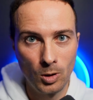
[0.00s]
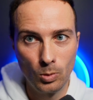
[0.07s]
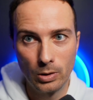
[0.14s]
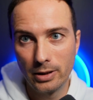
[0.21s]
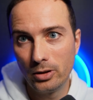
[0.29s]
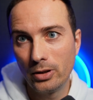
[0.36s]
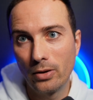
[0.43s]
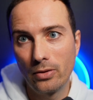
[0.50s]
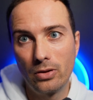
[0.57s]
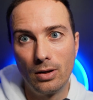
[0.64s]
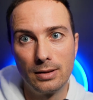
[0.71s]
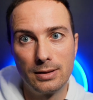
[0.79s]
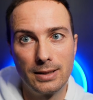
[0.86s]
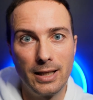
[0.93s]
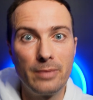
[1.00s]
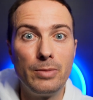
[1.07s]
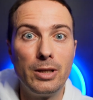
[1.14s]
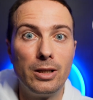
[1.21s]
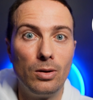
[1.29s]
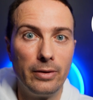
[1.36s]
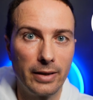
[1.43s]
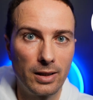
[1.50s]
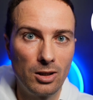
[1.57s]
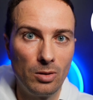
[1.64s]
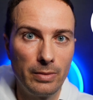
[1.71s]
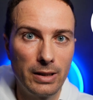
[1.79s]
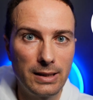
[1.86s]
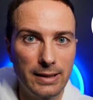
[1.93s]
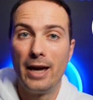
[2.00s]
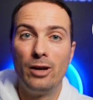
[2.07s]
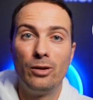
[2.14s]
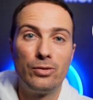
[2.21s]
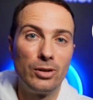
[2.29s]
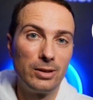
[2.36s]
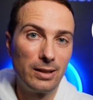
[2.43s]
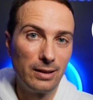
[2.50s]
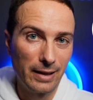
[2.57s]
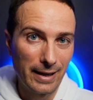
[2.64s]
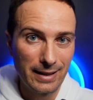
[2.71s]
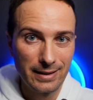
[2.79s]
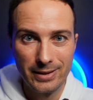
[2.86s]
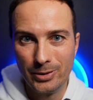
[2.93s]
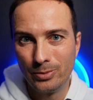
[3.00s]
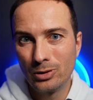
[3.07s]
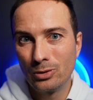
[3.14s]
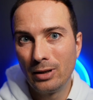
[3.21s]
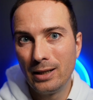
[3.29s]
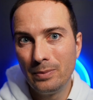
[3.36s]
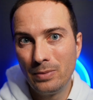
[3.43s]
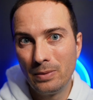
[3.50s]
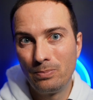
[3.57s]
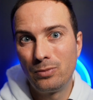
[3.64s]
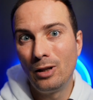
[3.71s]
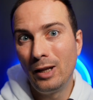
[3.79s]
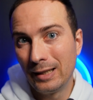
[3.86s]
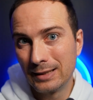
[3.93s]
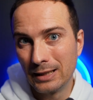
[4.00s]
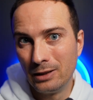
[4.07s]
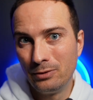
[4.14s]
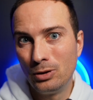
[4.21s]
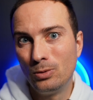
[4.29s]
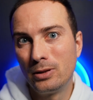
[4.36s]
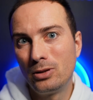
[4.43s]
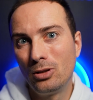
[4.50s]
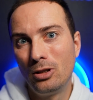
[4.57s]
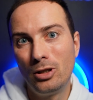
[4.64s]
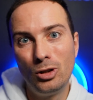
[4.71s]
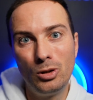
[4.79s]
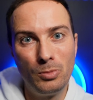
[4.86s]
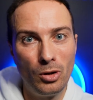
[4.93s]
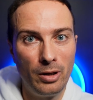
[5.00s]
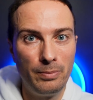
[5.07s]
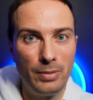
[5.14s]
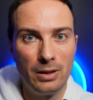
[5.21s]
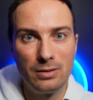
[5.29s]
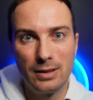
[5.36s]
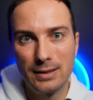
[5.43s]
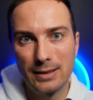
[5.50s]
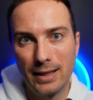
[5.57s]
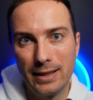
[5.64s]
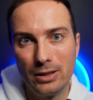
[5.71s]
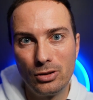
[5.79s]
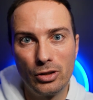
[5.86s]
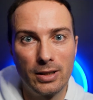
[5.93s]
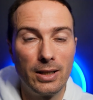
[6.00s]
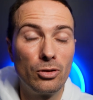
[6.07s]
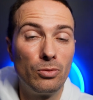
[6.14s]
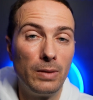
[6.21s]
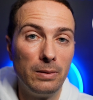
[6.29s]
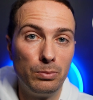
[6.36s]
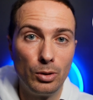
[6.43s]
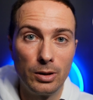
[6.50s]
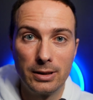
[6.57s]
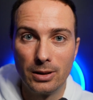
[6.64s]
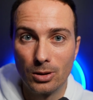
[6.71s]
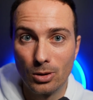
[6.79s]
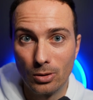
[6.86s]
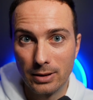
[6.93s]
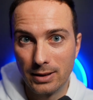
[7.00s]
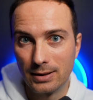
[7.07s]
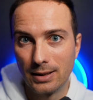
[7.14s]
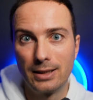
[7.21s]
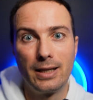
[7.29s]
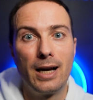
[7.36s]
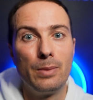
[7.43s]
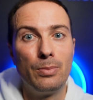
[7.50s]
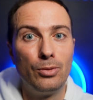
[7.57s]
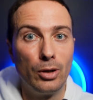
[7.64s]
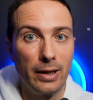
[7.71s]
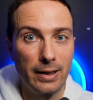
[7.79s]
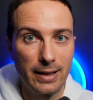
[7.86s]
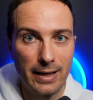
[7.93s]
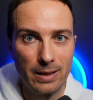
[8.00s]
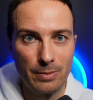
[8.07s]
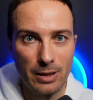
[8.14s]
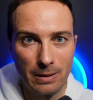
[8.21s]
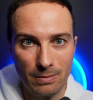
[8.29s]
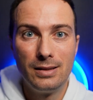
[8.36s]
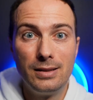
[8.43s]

What are your thoughts? Let me know in the comments. And of course, like and subscribe. Plus, if you want to learn more about design, check out my books and courses at Hype4 Academy.